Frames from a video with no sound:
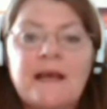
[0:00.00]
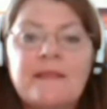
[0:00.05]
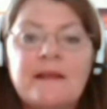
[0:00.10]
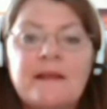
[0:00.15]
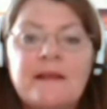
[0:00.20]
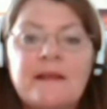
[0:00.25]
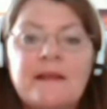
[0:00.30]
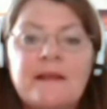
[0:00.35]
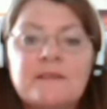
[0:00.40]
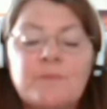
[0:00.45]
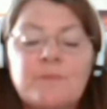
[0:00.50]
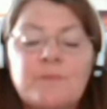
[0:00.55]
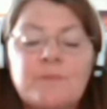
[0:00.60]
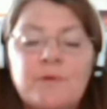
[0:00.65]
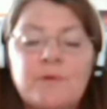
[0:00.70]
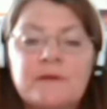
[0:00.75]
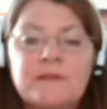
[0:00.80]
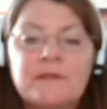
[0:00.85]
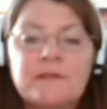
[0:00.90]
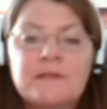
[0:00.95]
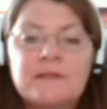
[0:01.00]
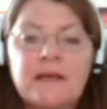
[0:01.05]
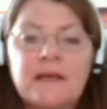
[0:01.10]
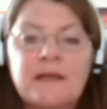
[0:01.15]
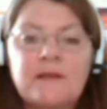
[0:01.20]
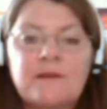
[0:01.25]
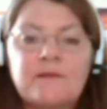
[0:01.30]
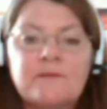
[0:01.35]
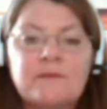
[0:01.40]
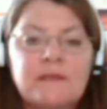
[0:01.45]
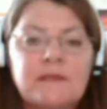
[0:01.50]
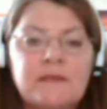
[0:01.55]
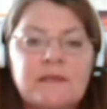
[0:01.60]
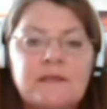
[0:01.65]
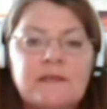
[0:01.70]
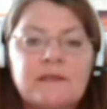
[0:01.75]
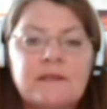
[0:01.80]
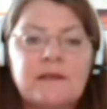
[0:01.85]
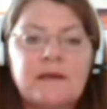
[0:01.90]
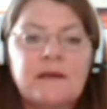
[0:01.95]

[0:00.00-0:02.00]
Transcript: and then explore, just like you did,